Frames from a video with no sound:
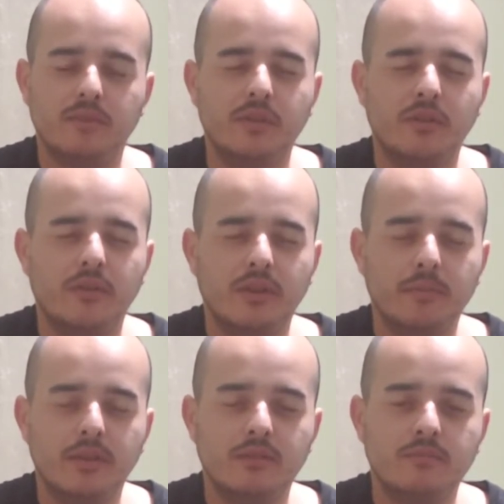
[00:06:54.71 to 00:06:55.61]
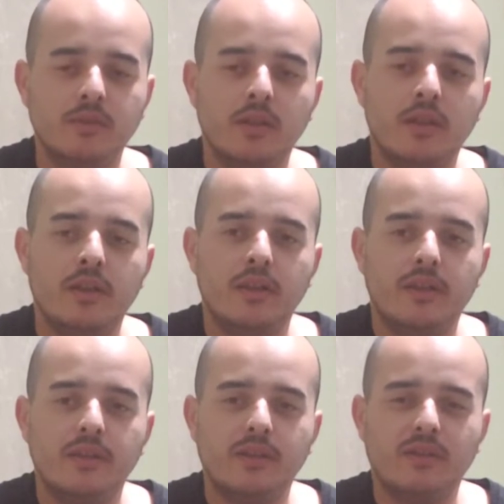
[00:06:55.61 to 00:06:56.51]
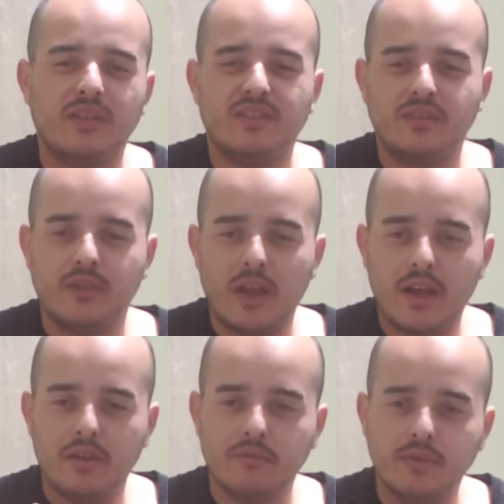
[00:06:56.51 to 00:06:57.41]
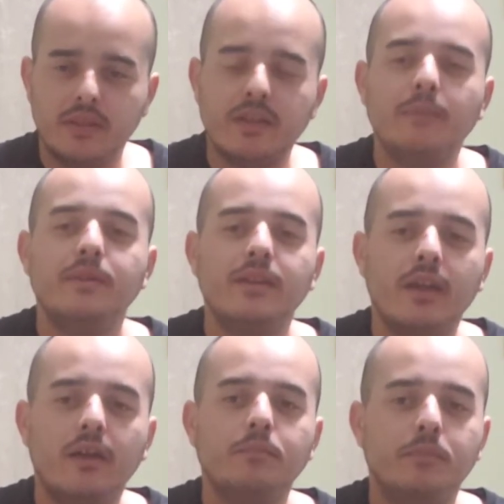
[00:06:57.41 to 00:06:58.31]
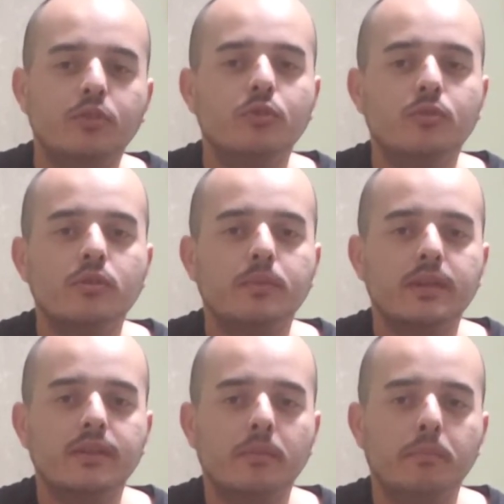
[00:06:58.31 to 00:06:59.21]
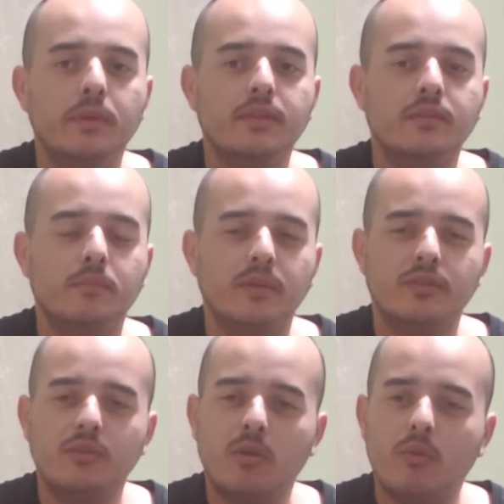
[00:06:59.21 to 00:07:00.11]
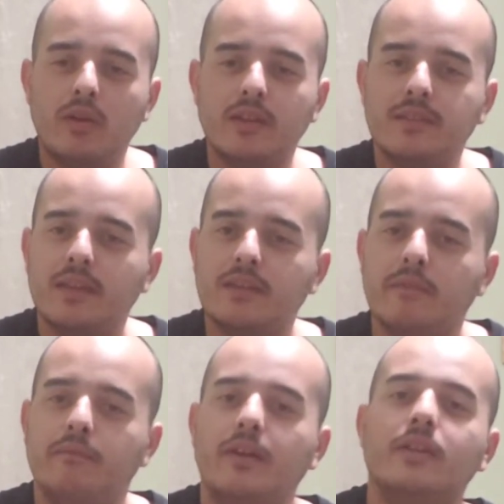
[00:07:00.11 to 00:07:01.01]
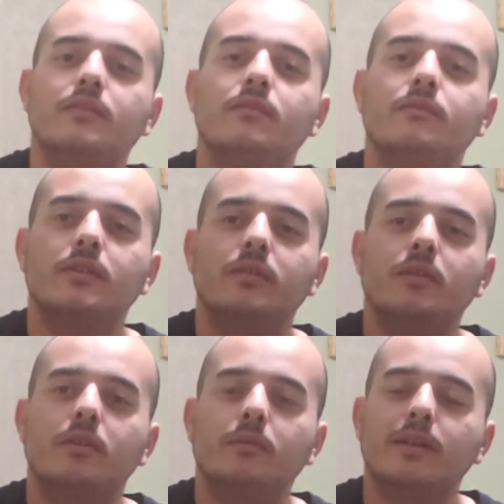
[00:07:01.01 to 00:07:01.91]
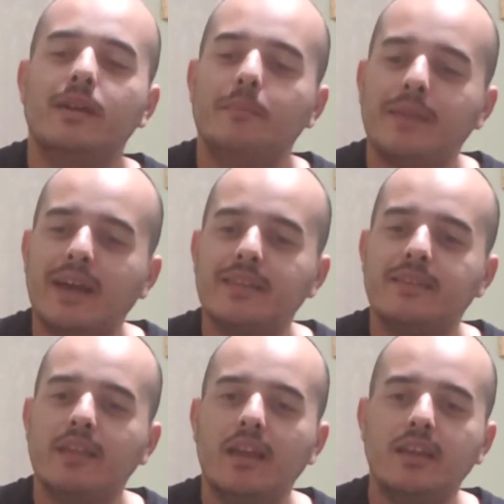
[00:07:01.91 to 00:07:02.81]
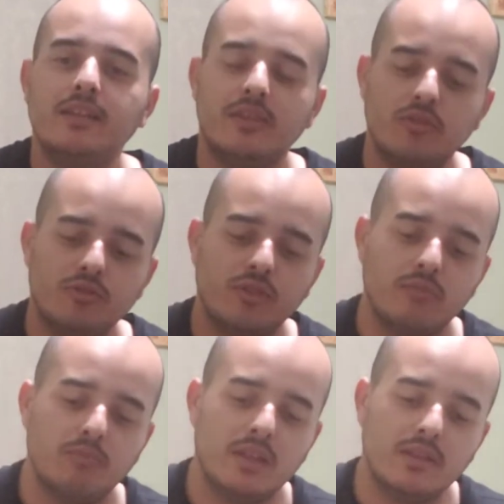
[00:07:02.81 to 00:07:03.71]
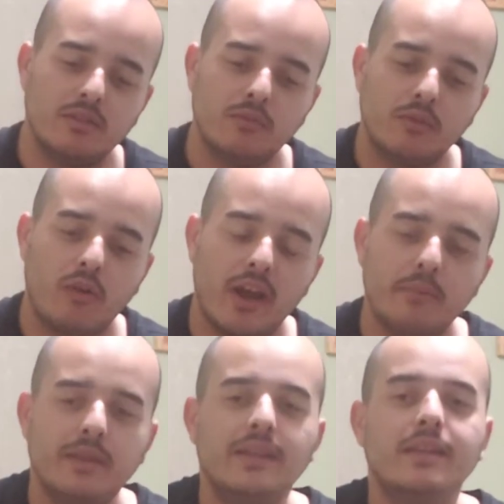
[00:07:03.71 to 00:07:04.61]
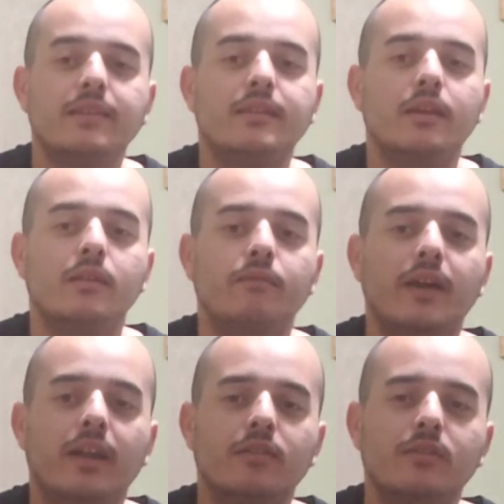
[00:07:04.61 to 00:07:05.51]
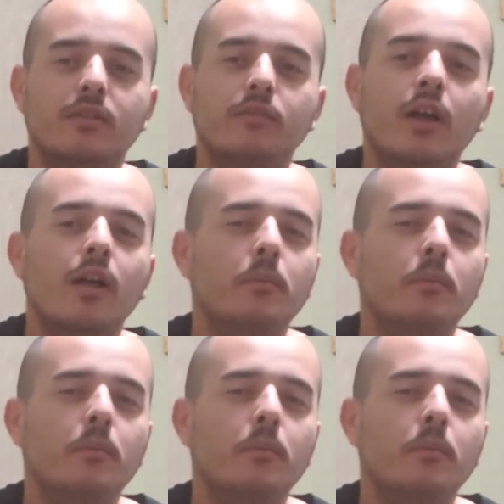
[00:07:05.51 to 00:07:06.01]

You know what I mean? You know, because you're not really, I mean, yeah, YouTube is a business, but you don't want to take advantage it. You know what I mean? Not saying that you're just meeting the requirement is taken advantage of.